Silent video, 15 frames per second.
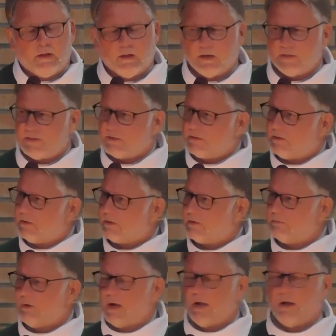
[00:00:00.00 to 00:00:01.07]
and I just
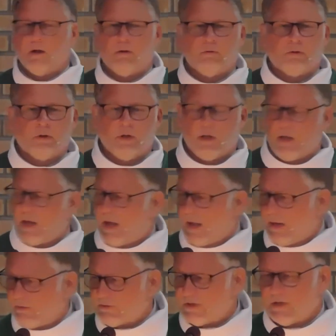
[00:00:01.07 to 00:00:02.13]
looked around,
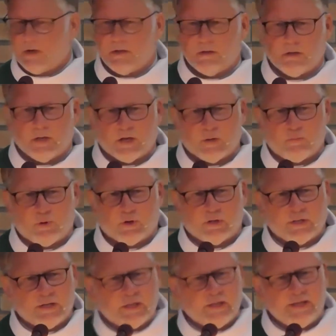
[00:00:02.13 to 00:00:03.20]
and there was another little
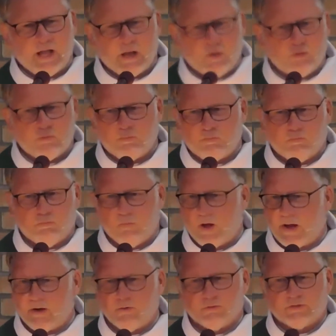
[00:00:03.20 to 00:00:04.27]
bird, a little yellow,
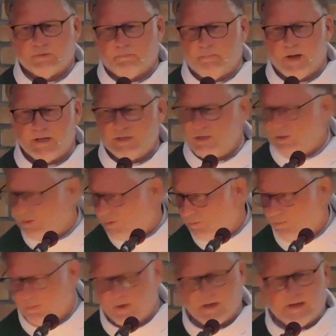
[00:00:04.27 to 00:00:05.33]
I don't know, it was a budgie or
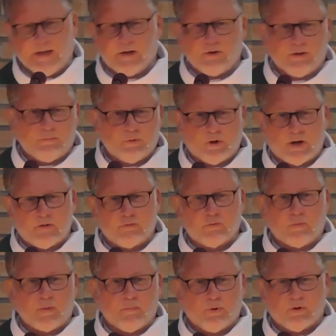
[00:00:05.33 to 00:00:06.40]
a canary bird, I
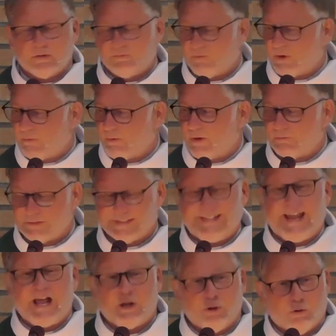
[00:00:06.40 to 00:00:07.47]
don't know my birds very well, it was
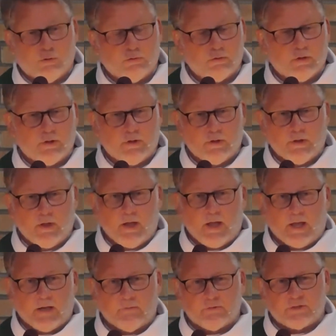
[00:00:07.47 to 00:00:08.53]
yellow.
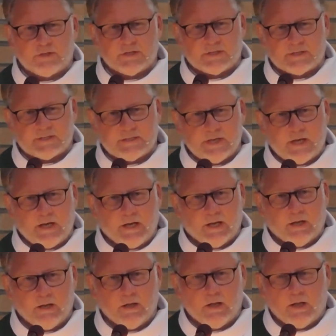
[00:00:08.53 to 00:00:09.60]
And it was just
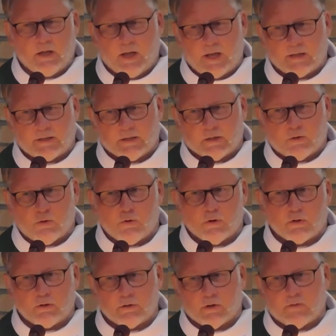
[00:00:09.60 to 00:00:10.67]
sitting at the
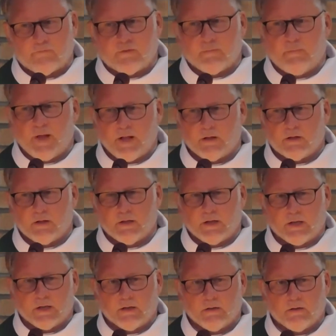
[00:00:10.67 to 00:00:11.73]
corner of the
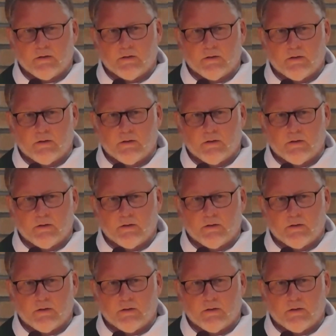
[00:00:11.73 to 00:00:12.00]
balcony